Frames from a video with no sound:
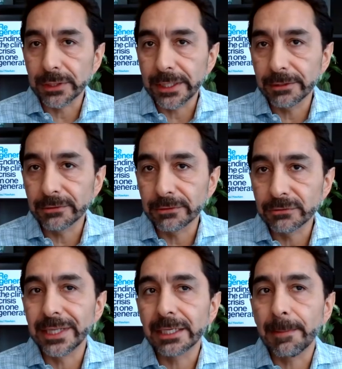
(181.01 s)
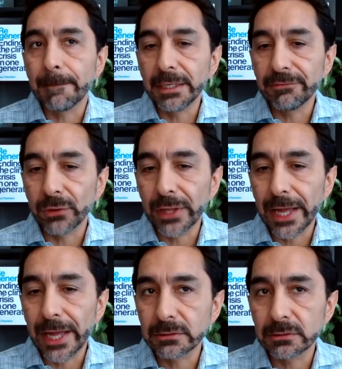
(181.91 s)
corporate leaders to take meaningful
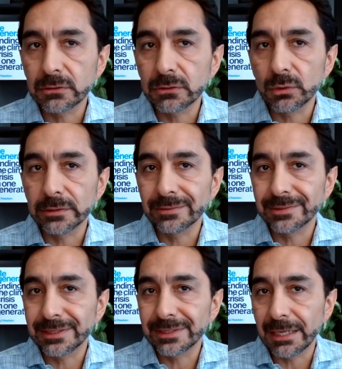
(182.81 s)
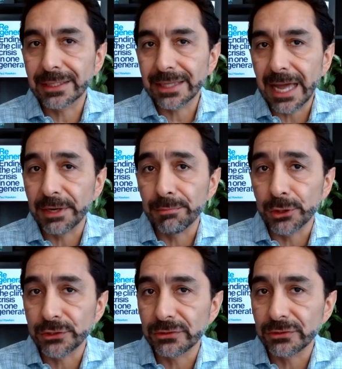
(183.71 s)
action to stem the climate
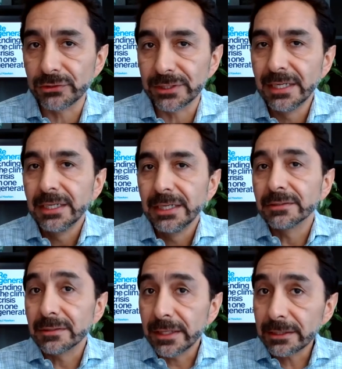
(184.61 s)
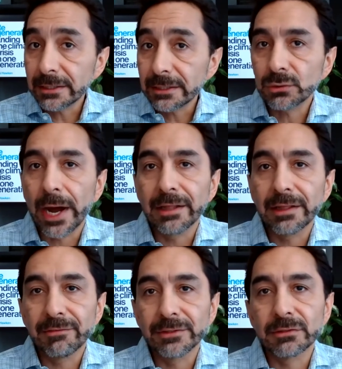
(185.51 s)
emergency is linked to
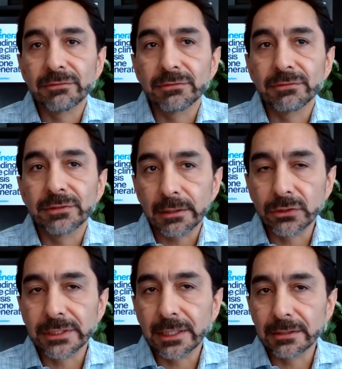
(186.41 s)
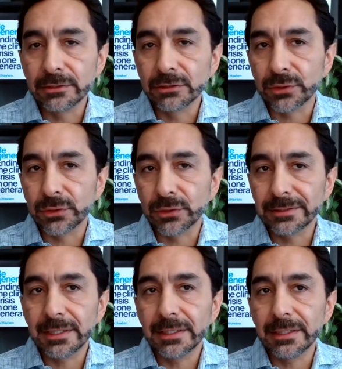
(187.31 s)
high levels of psychological
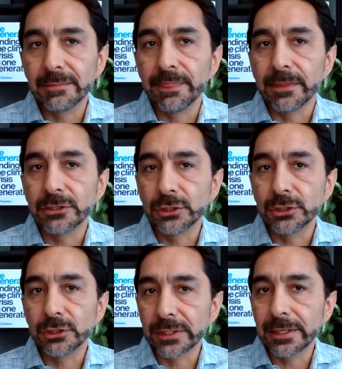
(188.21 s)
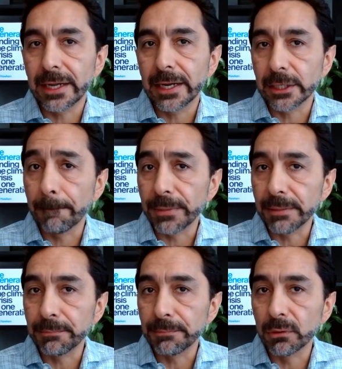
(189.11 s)
distress in children and young
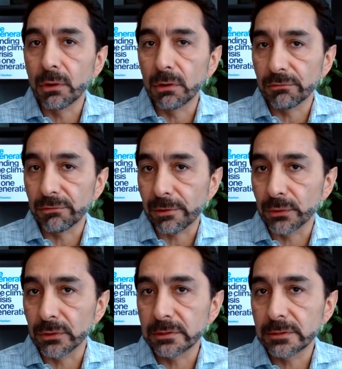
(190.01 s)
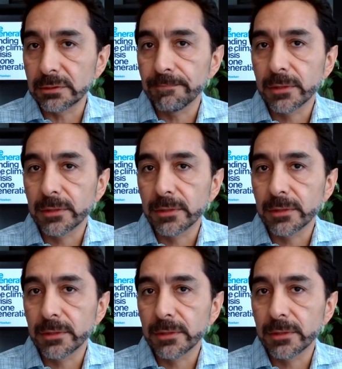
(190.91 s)
people all over the world.